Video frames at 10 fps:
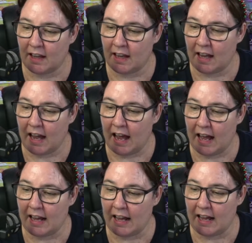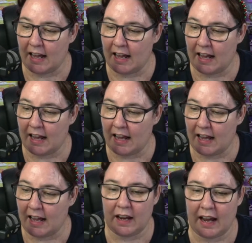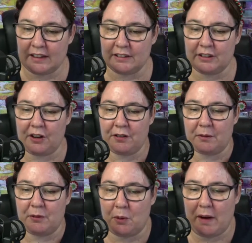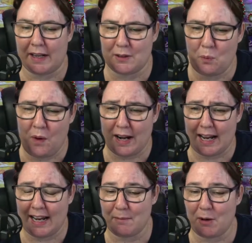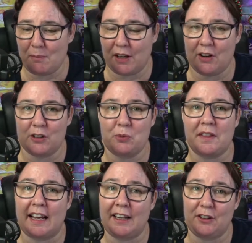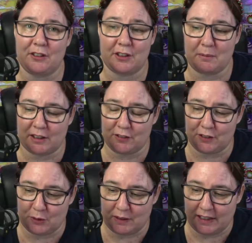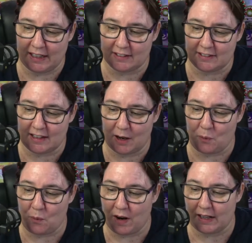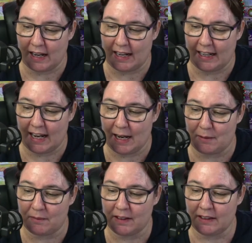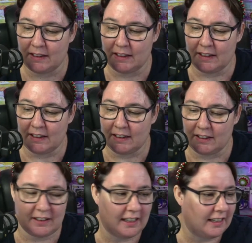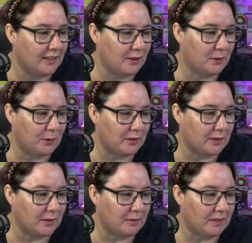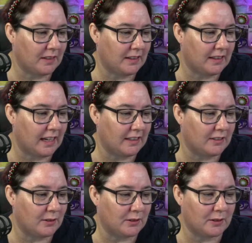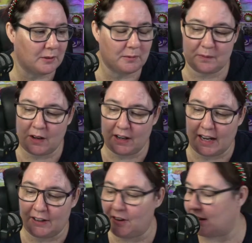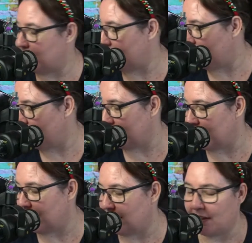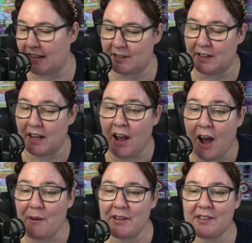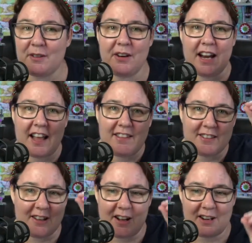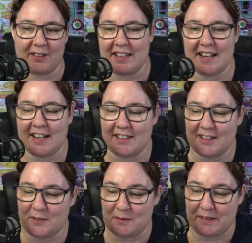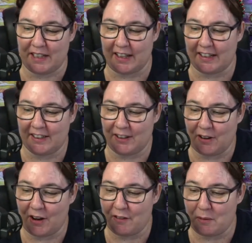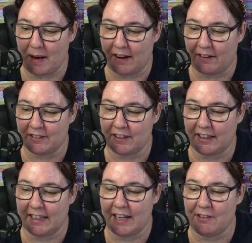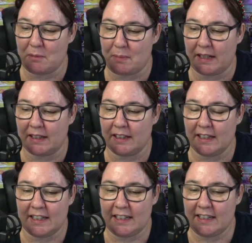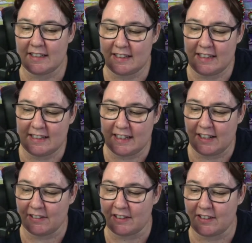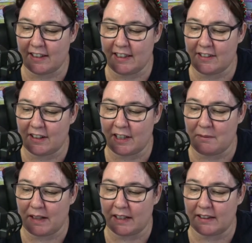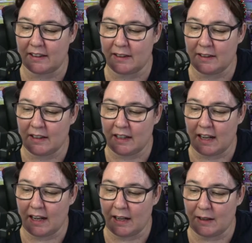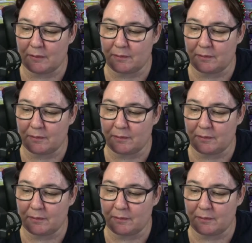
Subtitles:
Hello. Hello from Norway. It's 1 a.m. Oh my gosh. Well, thank you so much for joining us at 1 a.m. That is awesome. That is awesome. Okay, you guys can hear it now. Oh, that's good. I was so worried. I had the slider right down because I didn't want to be like, you know, overpowering. So you can hear it a bit. You just need to hear it a tiny, tiny amount. Let